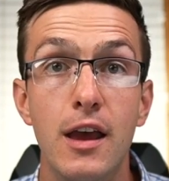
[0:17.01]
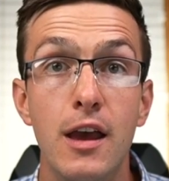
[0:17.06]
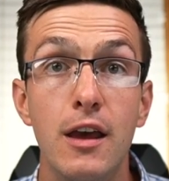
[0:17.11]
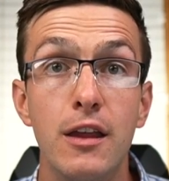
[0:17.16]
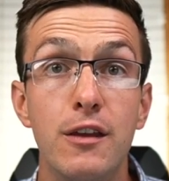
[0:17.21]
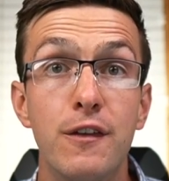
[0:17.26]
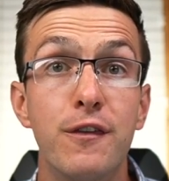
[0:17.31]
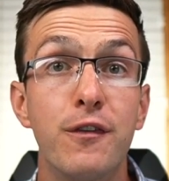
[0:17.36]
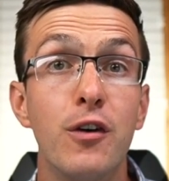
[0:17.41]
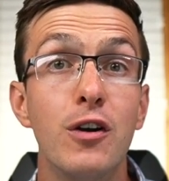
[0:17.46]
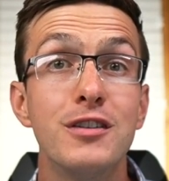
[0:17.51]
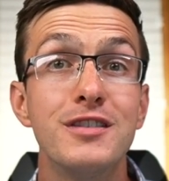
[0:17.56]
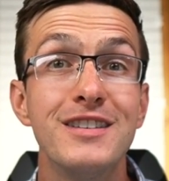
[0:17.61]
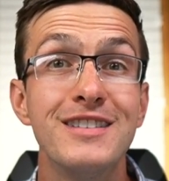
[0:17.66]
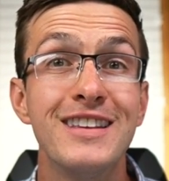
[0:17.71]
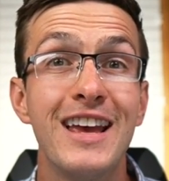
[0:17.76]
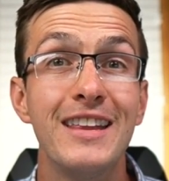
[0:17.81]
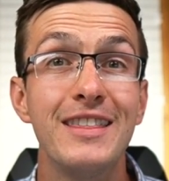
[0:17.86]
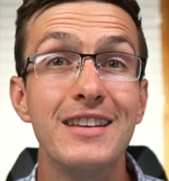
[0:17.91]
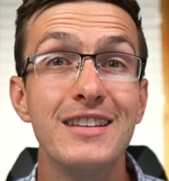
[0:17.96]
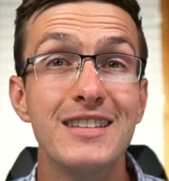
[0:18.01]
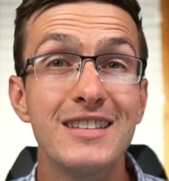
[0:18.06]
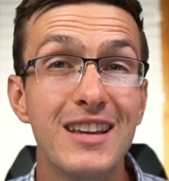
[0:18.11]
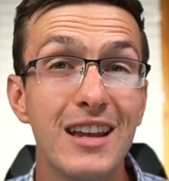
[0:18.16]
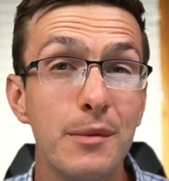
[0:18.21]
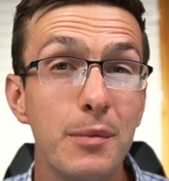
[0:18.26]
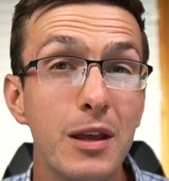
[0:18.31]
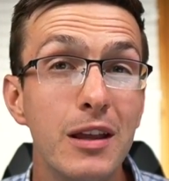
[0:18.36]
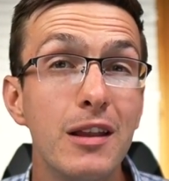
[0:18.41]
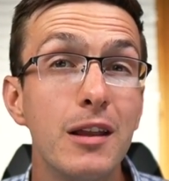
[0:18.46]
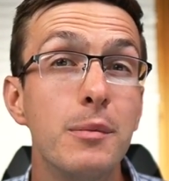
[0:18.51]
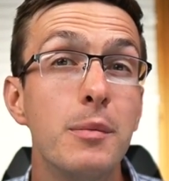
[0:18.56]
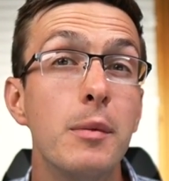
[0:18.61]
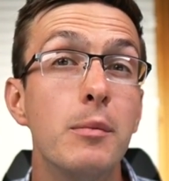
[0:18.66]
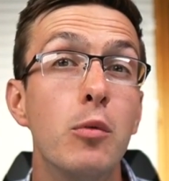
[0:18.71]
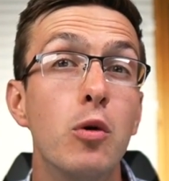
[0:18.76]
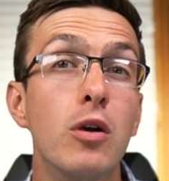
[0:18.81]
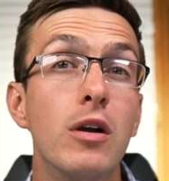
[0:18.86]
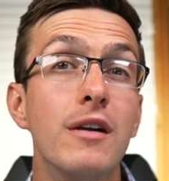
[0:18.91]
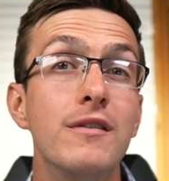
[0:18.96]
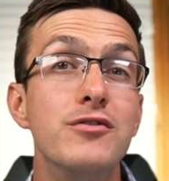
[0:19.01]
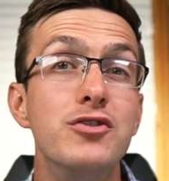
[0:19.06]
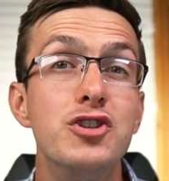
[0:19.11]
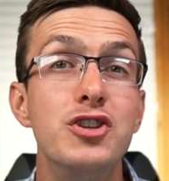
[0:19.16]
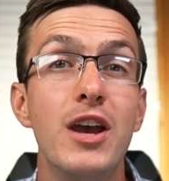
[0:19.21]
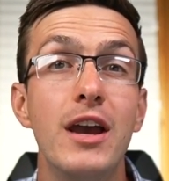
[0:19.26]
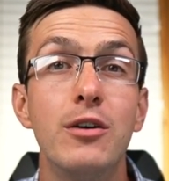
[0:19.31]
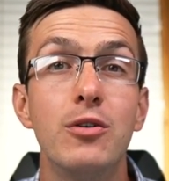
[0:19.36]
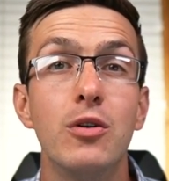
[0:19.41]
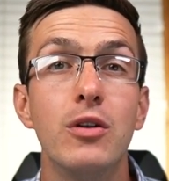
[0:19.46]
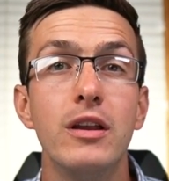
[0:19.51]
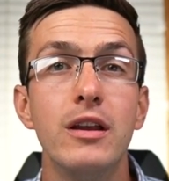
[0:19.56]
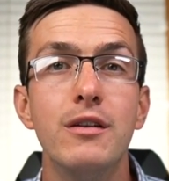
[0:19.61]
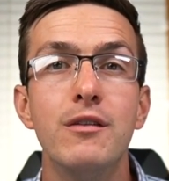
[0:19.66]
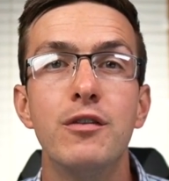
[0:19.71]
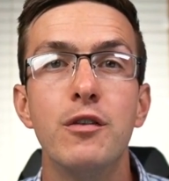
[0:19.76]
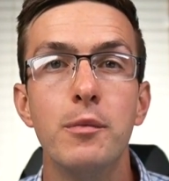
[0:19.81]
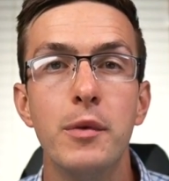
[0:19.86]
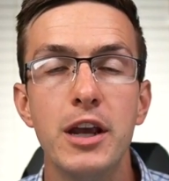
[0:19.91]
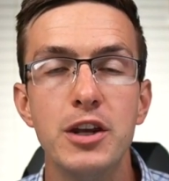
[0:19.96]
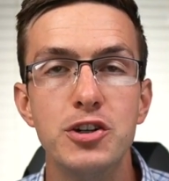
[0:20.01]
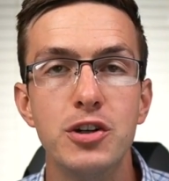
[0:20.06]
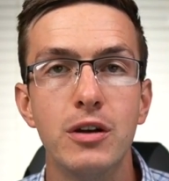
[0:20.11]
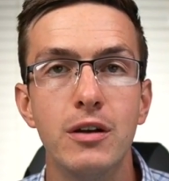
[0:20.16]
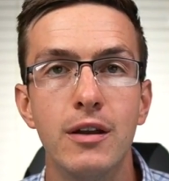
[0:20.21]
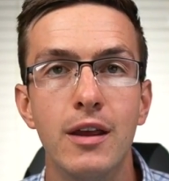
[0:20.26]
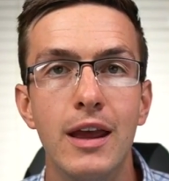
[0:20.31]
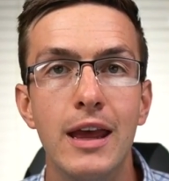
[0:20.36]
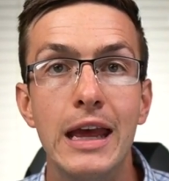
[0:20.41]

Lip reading: The first is that this is going to be a little bit more of general information.